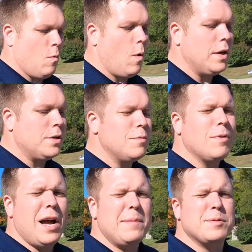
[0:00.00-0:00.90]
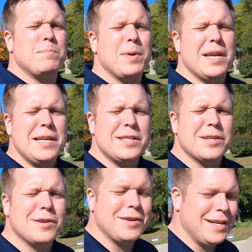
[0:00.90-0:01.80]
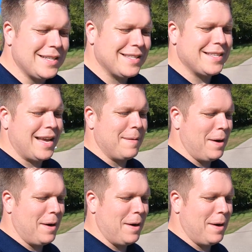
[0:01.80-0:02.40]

What do Rob's biggest critics say